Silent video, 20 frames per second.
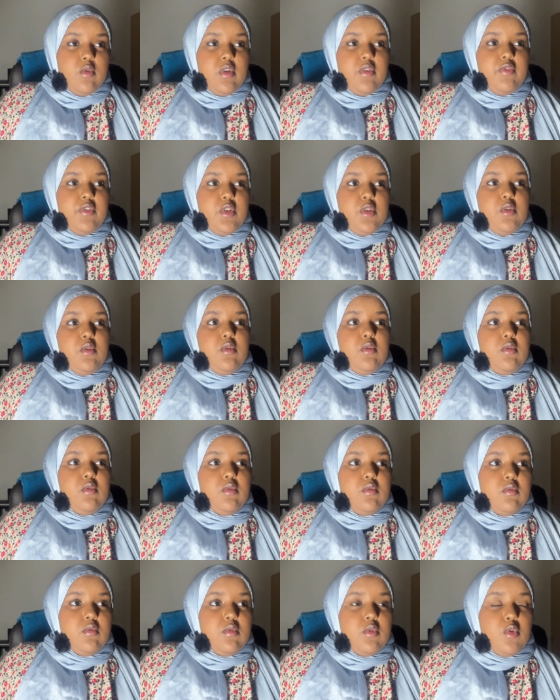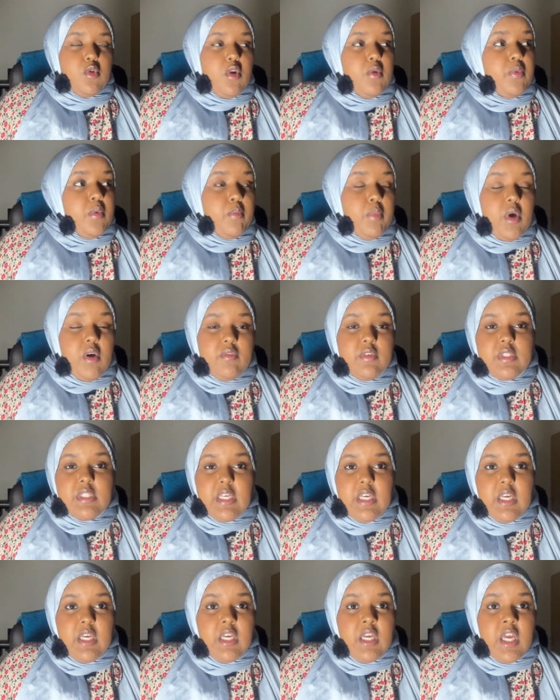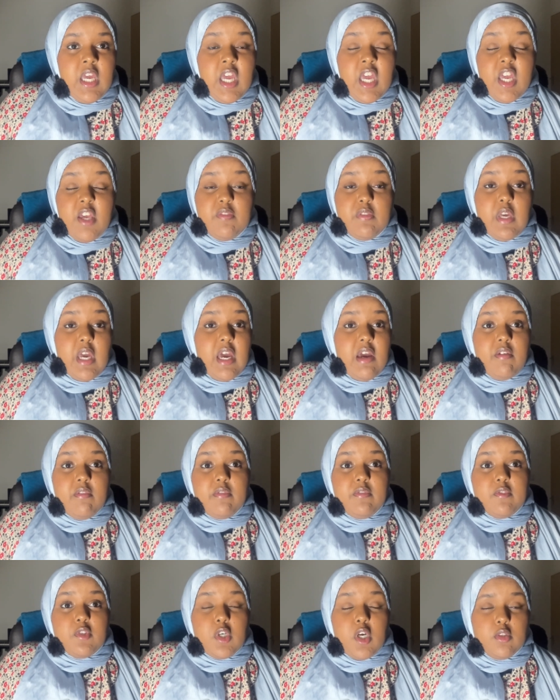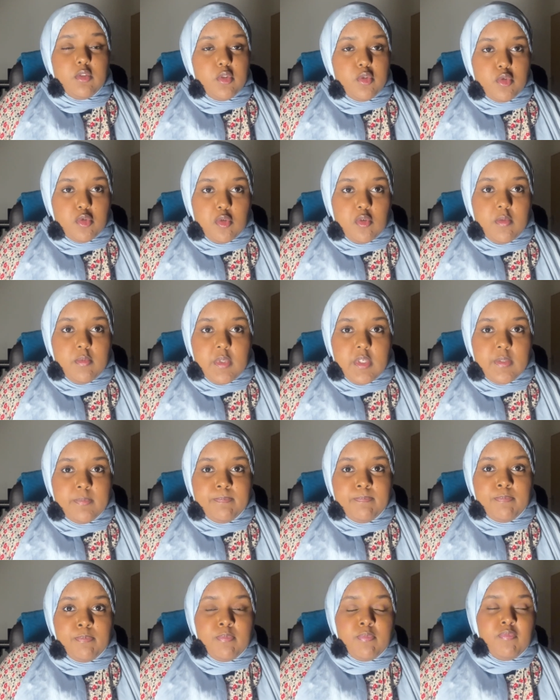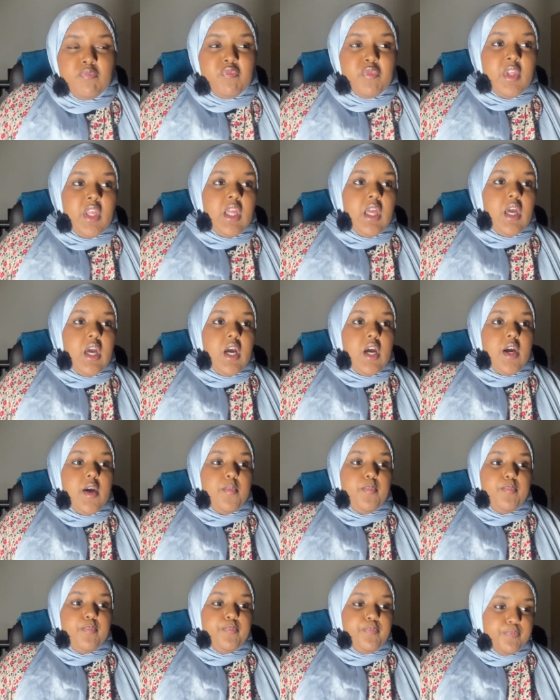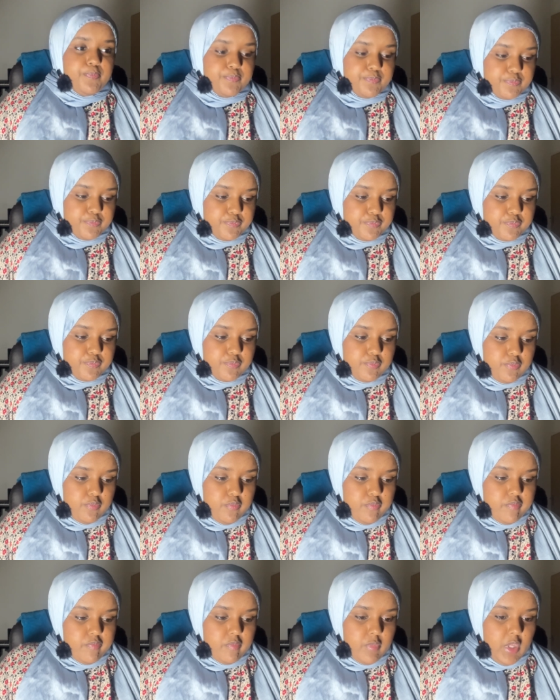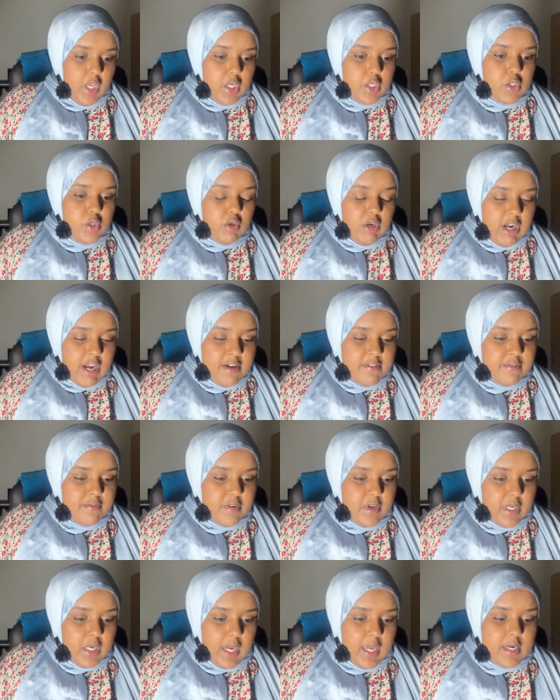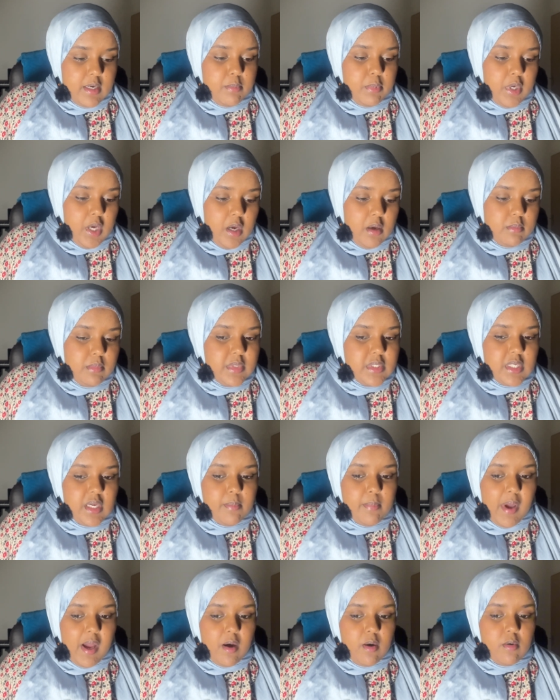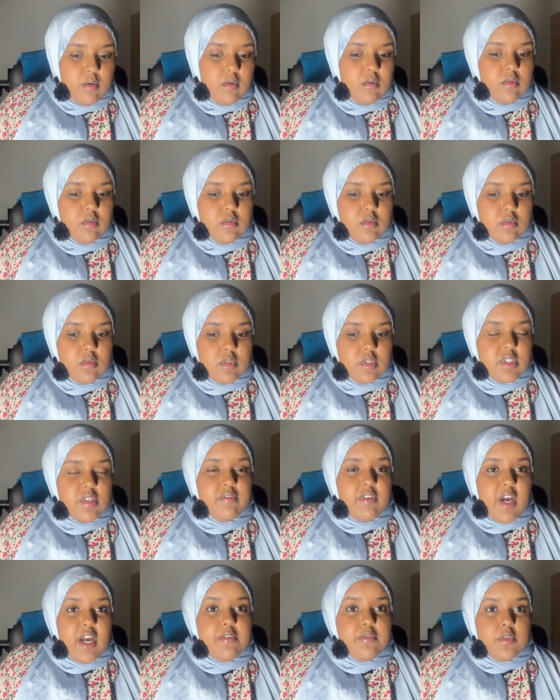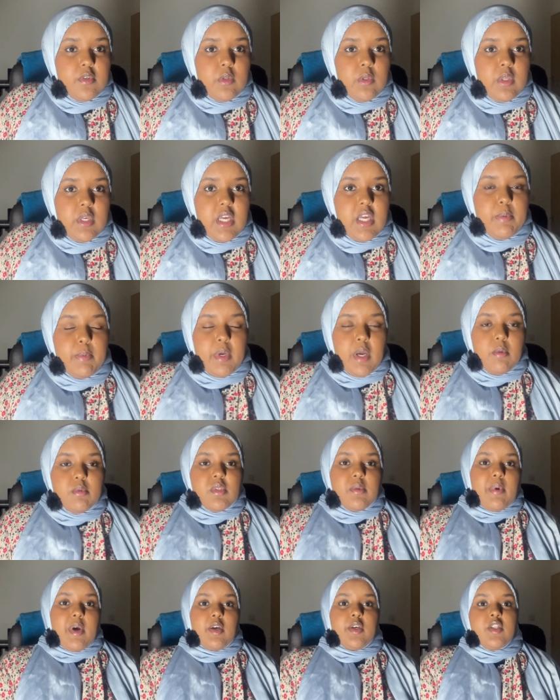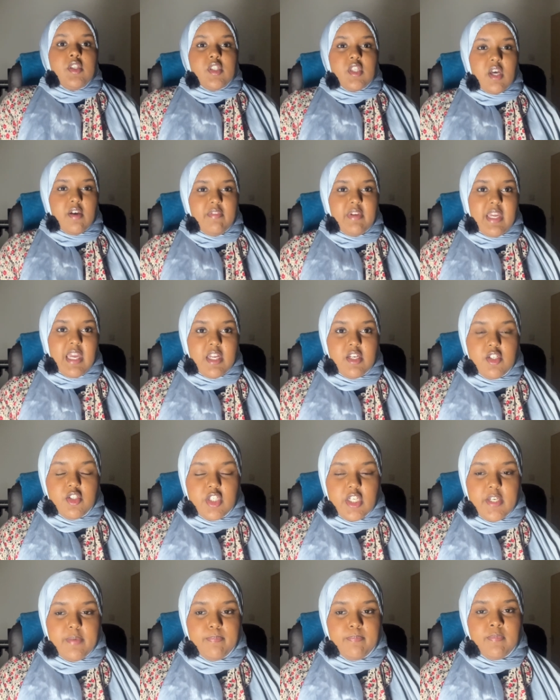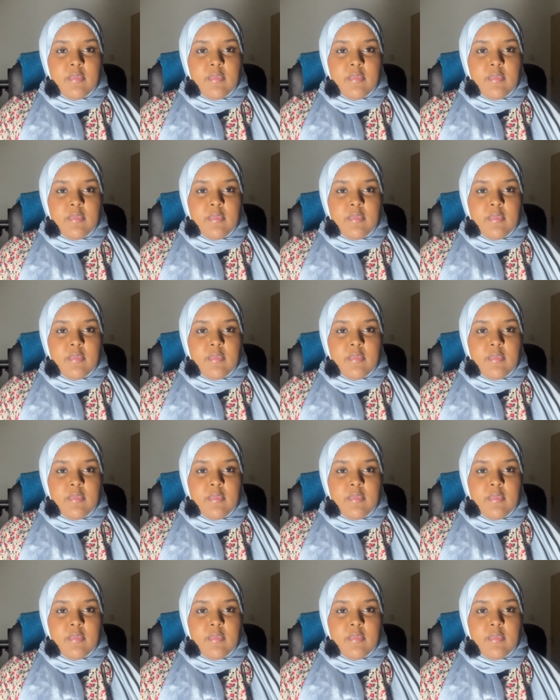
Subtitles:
if you grew up in poverty, if you have childhood trauma, um, your life kind of becomes about survival. It becomes about conserving energy.